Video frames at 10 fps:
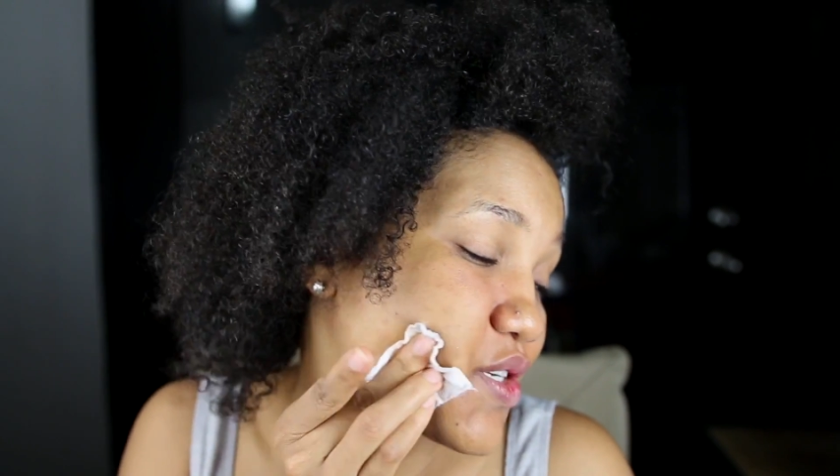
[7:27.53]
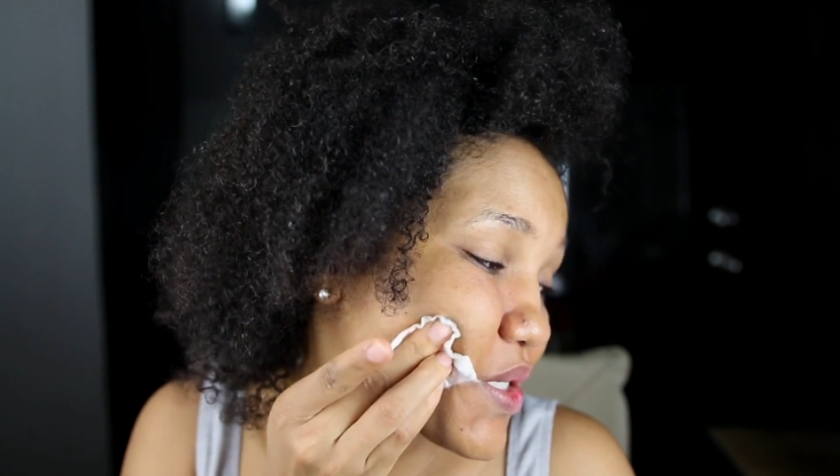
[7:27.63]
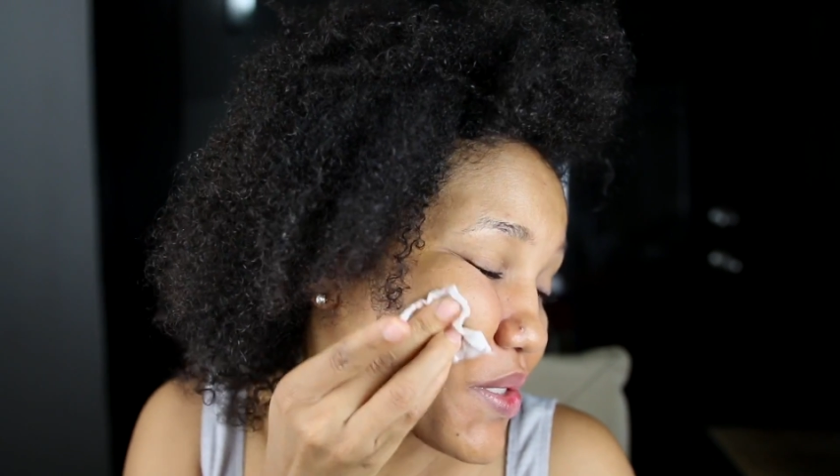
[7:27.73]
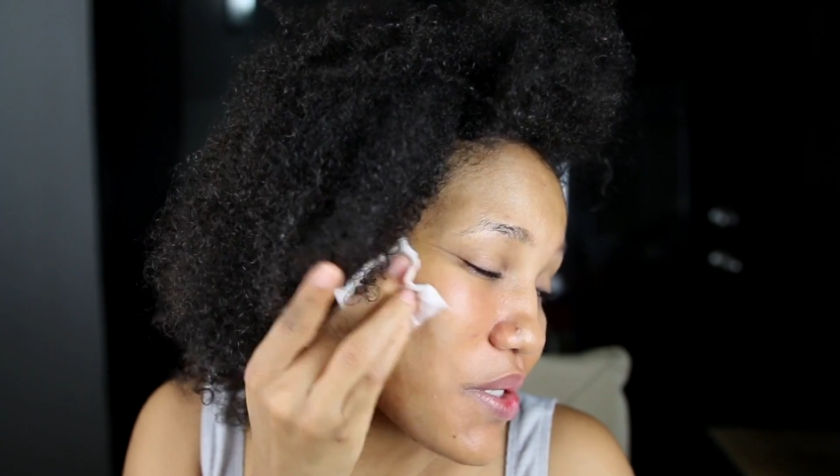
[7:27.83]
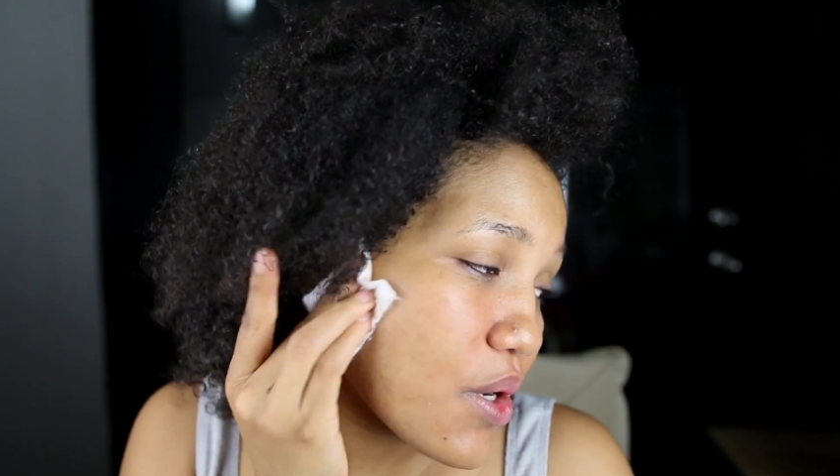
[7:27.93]

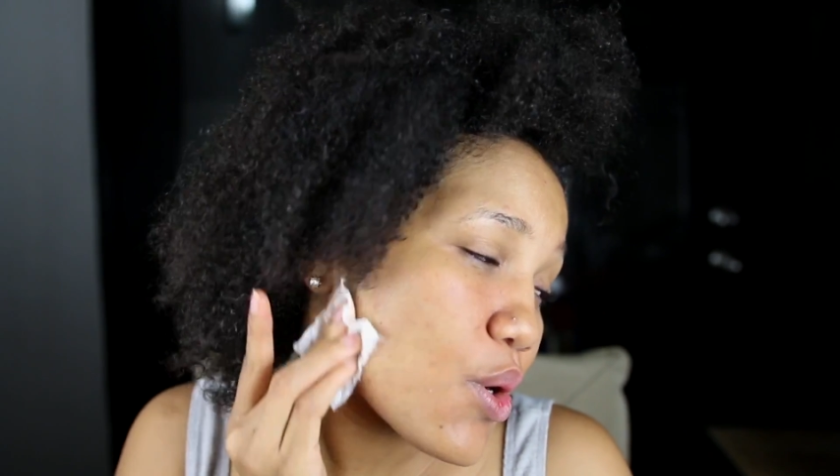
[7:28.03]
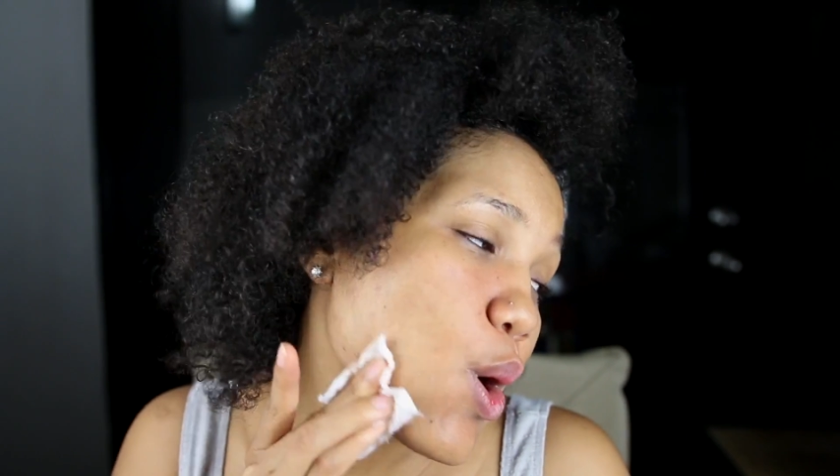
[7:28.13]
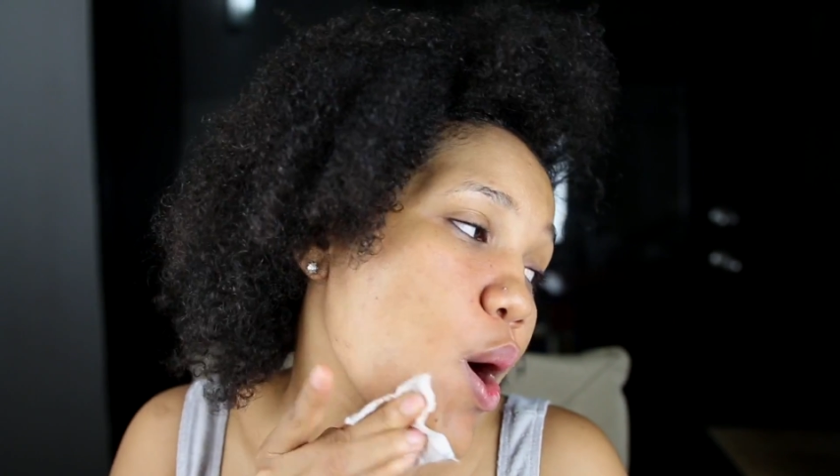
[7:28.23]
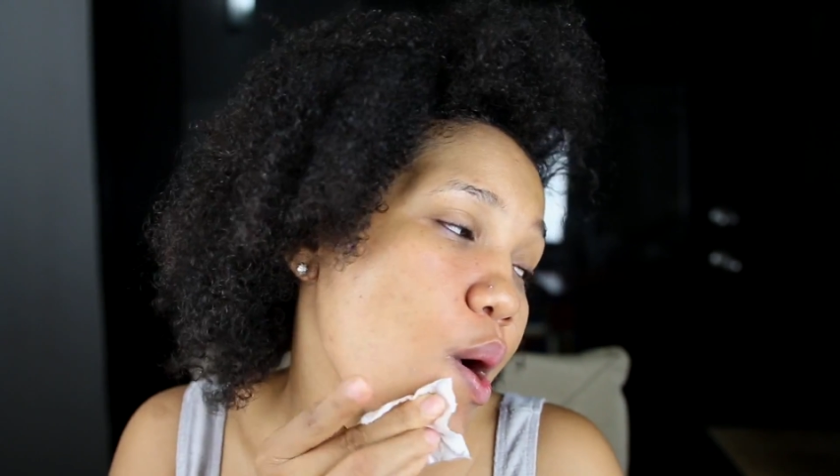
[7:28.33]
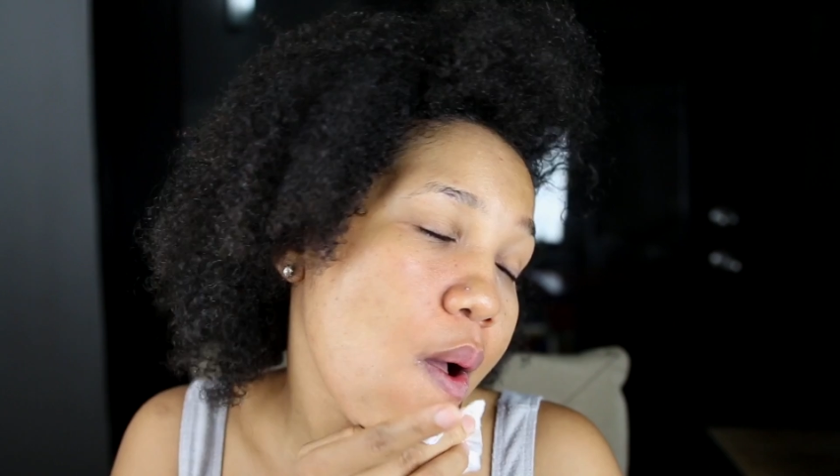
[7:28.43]
just
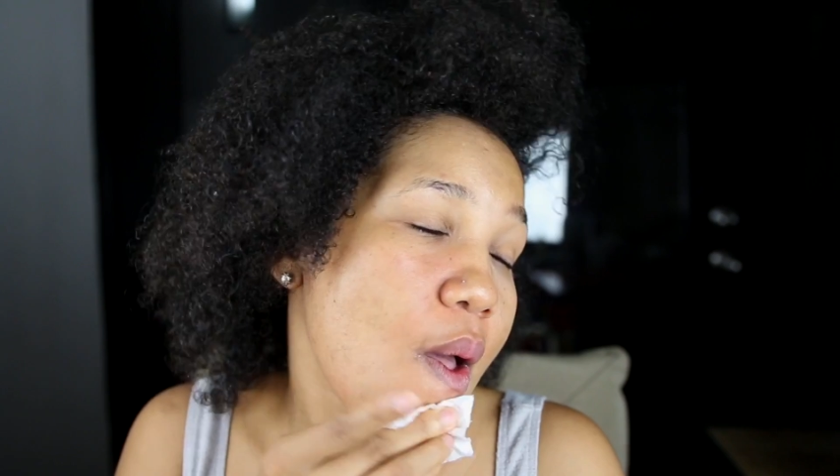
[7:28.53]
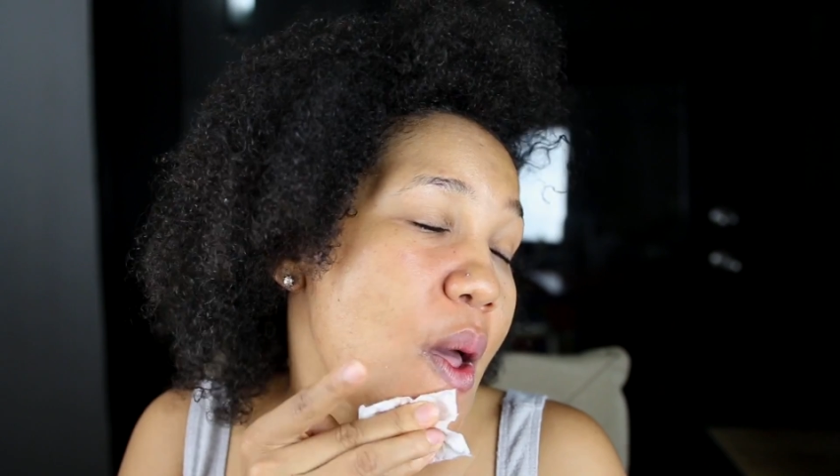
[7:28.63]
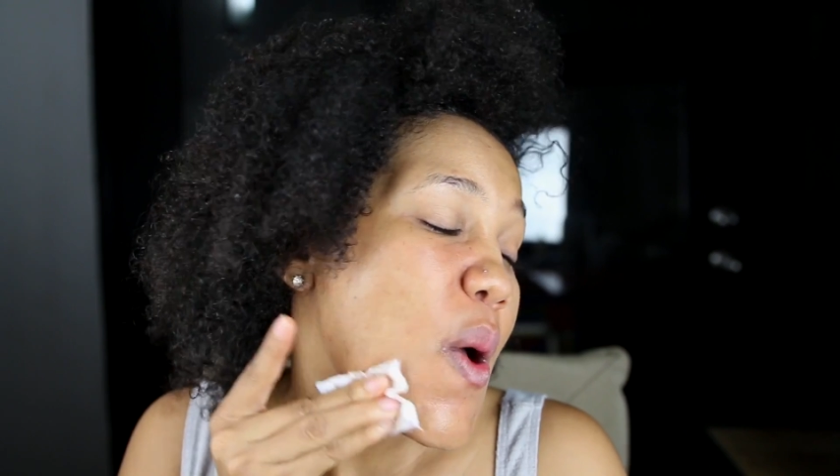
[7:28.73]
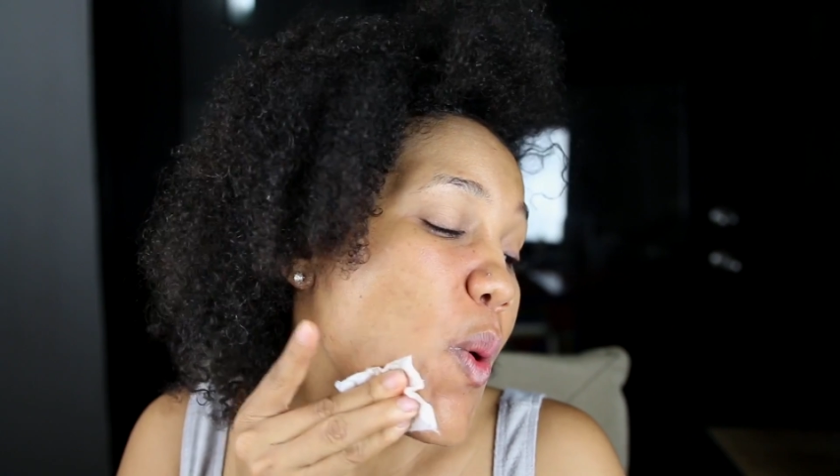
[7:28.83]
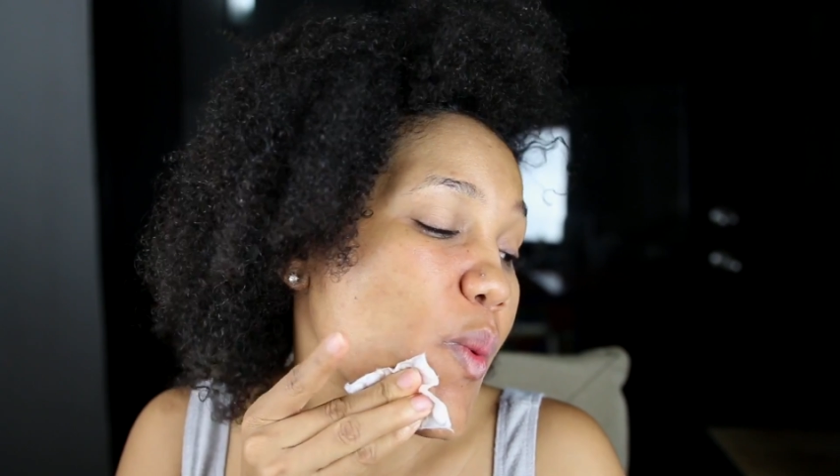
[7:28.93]
now,
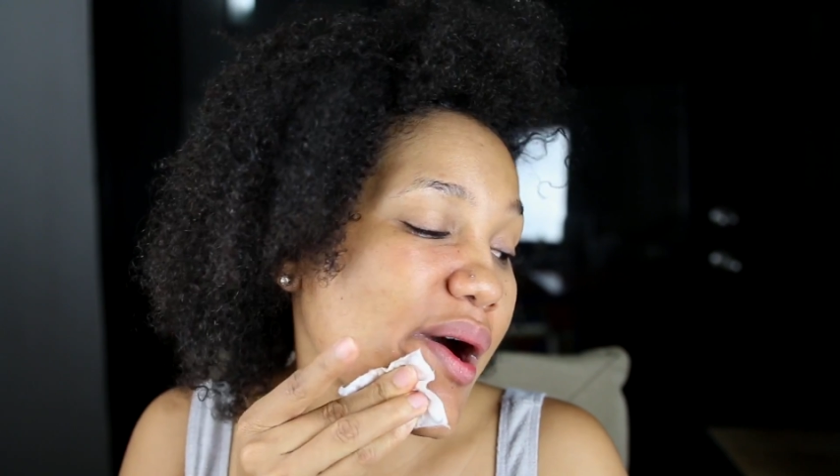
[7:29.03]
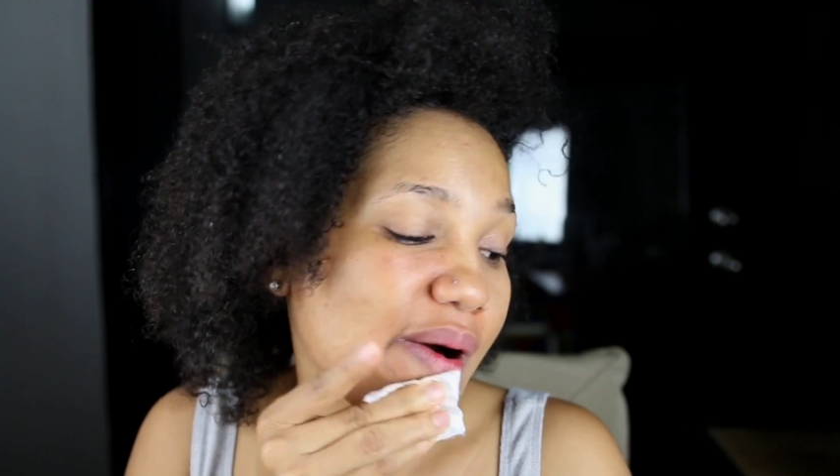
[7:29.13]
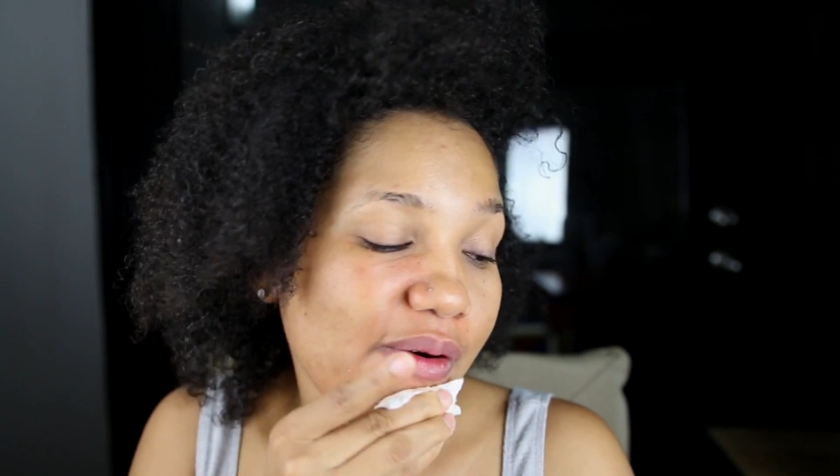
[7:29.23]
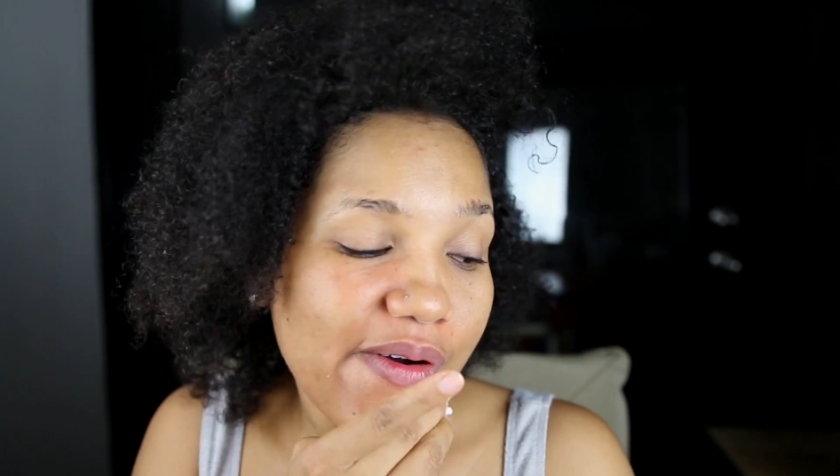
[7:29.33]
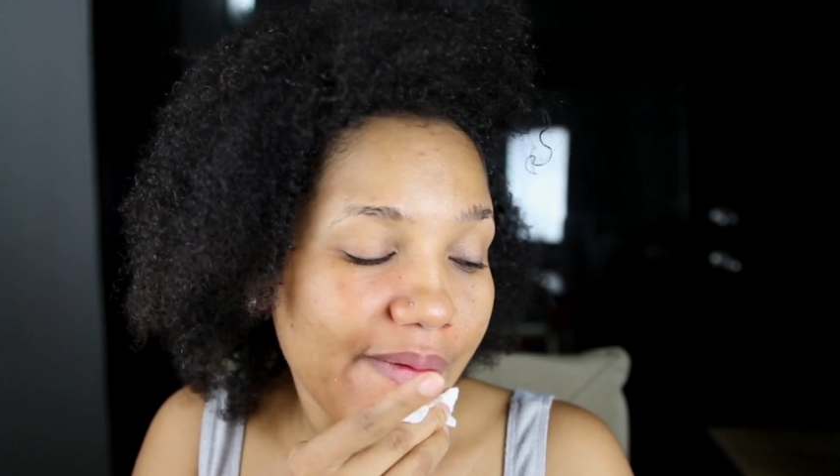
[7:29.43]

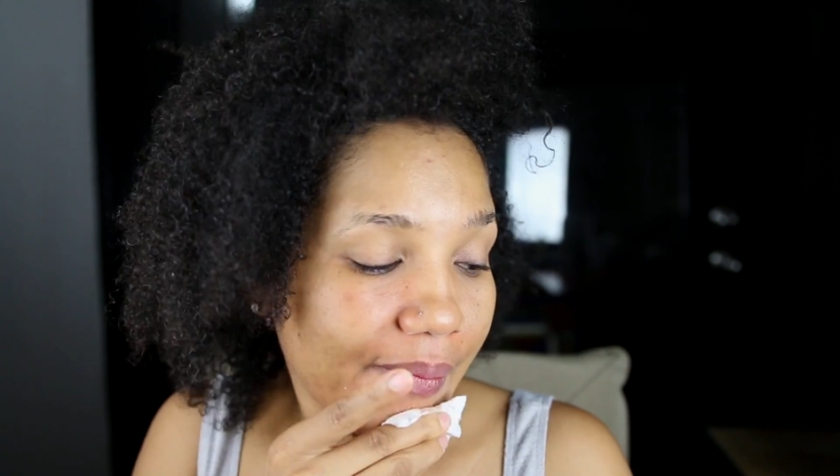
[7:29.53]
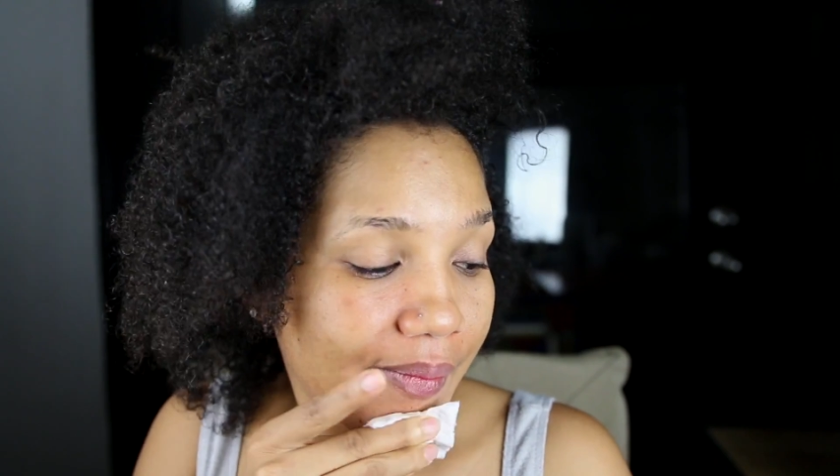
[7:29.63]
wow.